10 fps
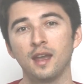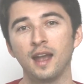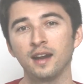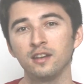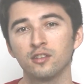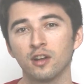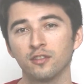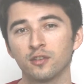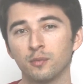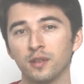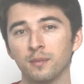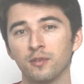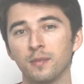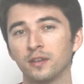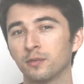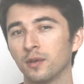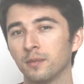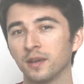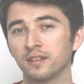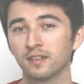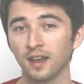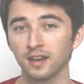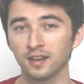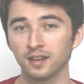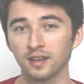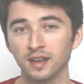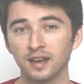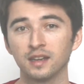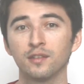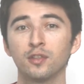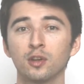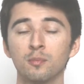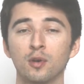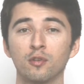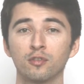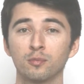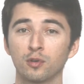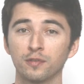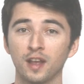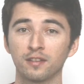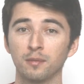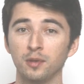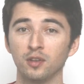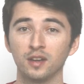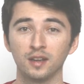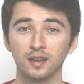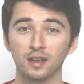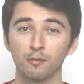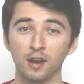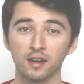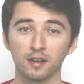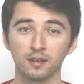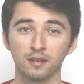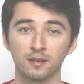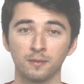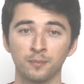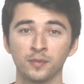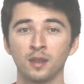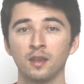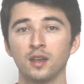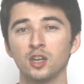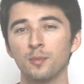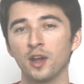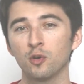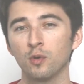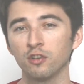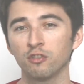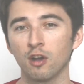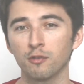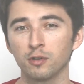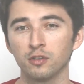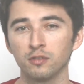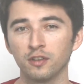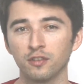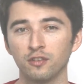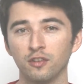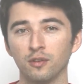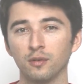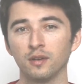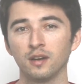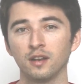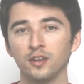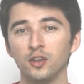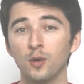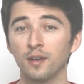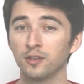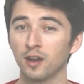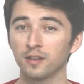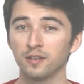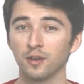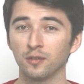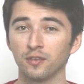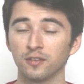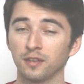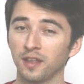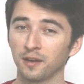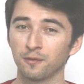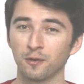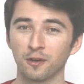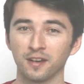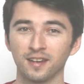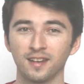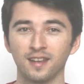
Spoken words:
Adding dots to rhythms makes rhythm exciting and gives the composer more flexibility in writing. No matter what genre you listen to, you have dotted notes to thank for it.